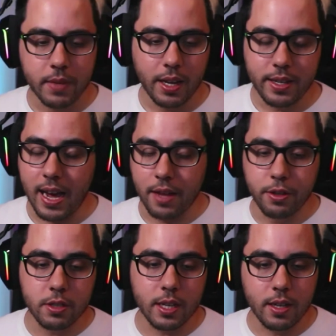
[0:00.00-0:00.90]
Yeah,
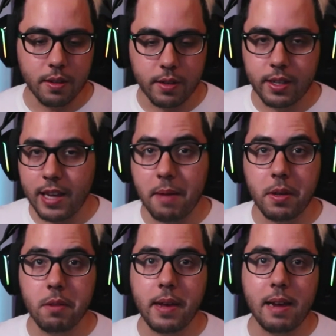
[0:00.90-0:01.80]
there's a
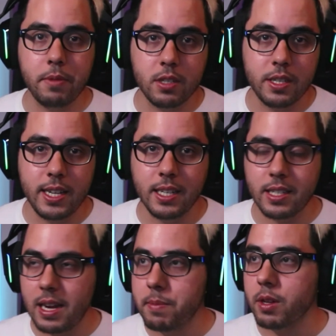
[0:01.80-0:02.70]
GameCube game, there's a DS
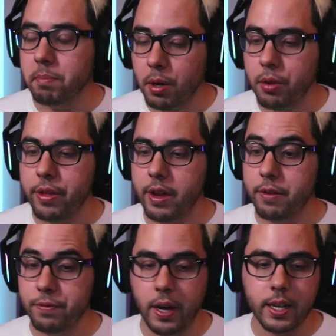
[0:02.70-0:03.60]
game, and they're both
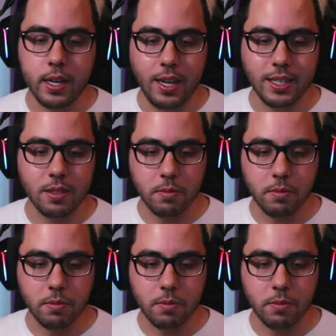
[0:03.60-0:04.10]
fucking awesome.